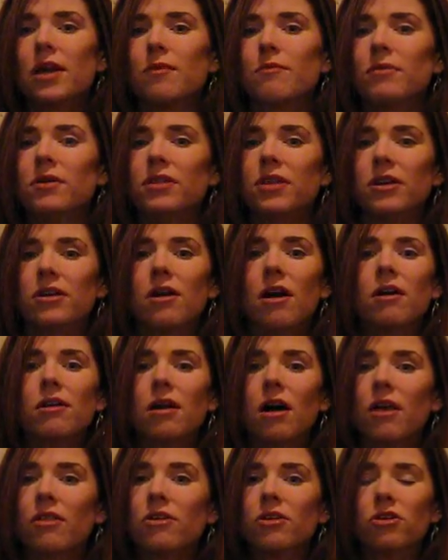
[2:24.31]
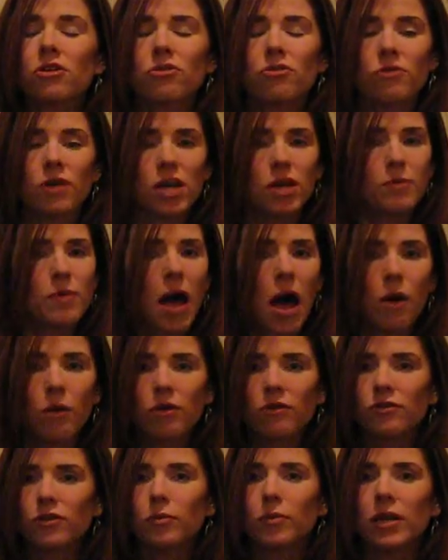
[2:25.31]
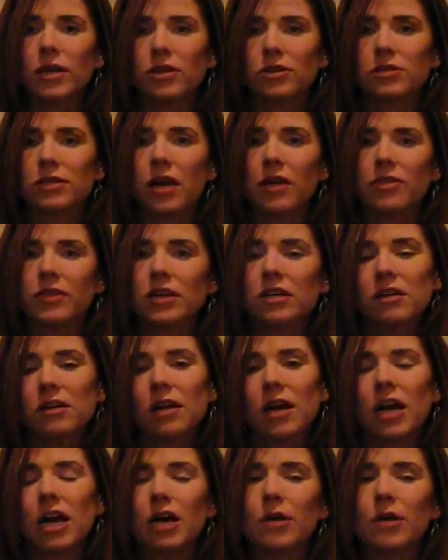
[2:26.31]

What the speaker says: but there are other great powerful blenders out there.